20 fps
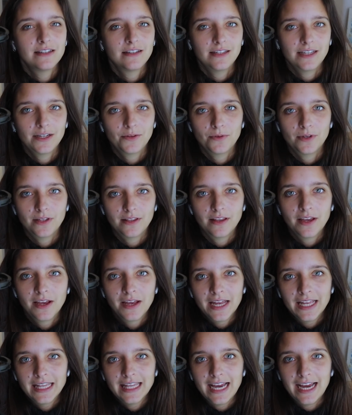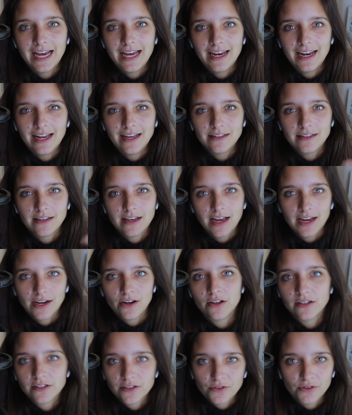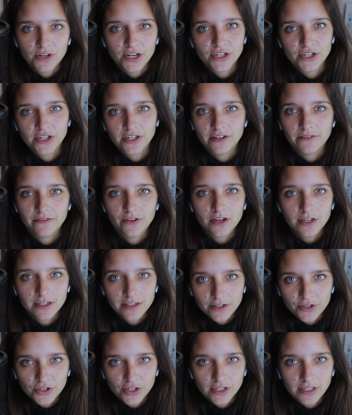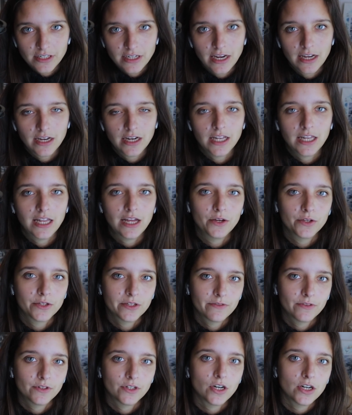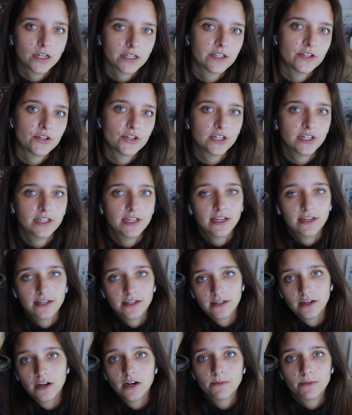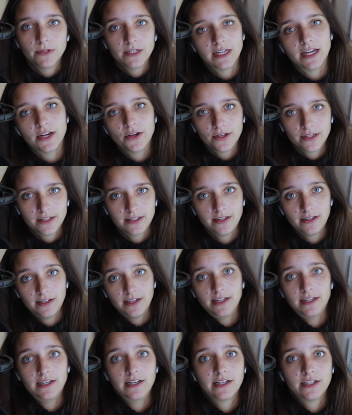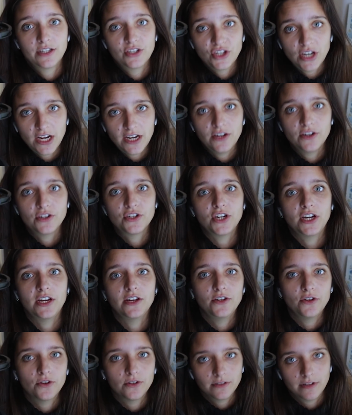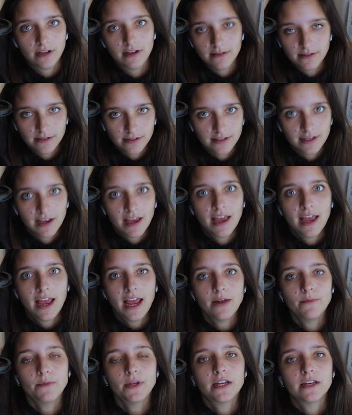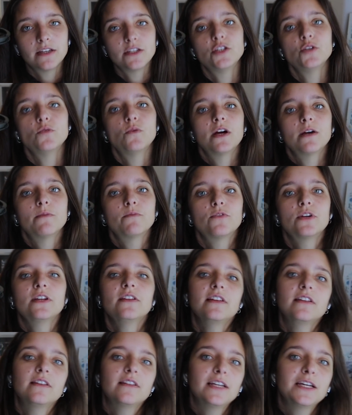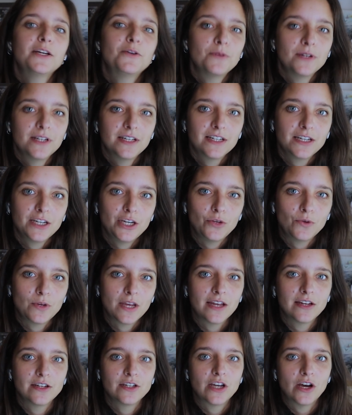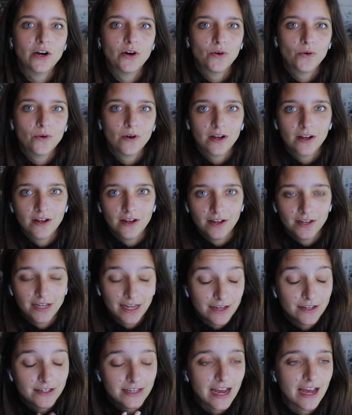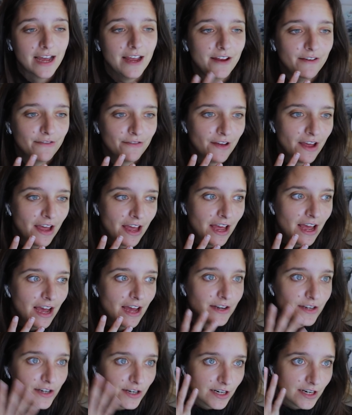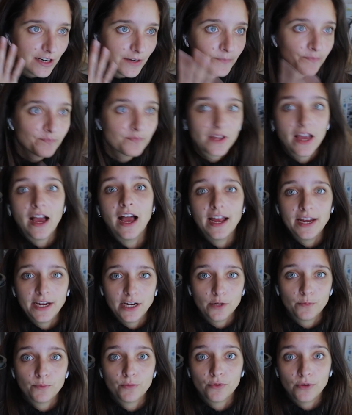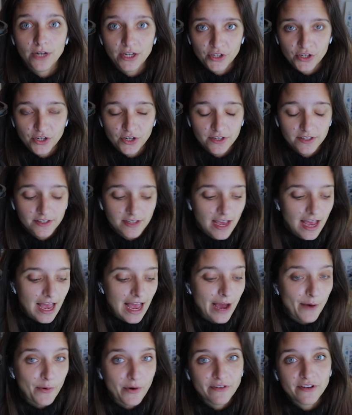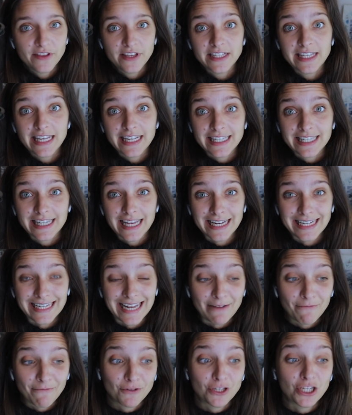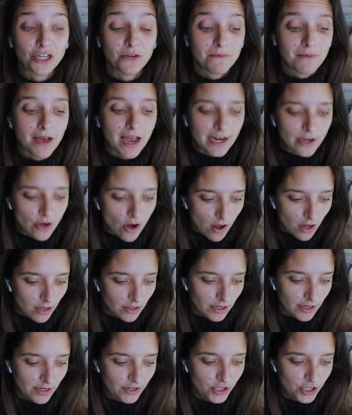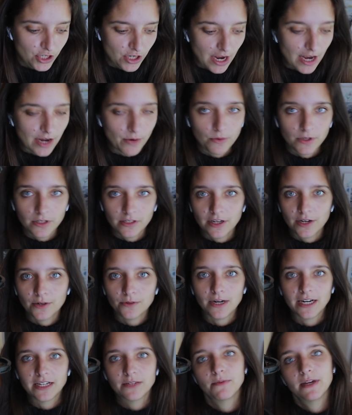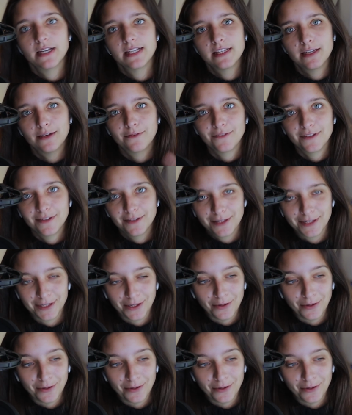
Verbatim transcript: is a liquid that has a high concentration of oxygen and allows for oxygen and carbon dioxide exchange in your lungs. And because you are breathing liquid, you can go uh, and dive under higher pressures. However, this has, to my knowledge, I will correct myself on the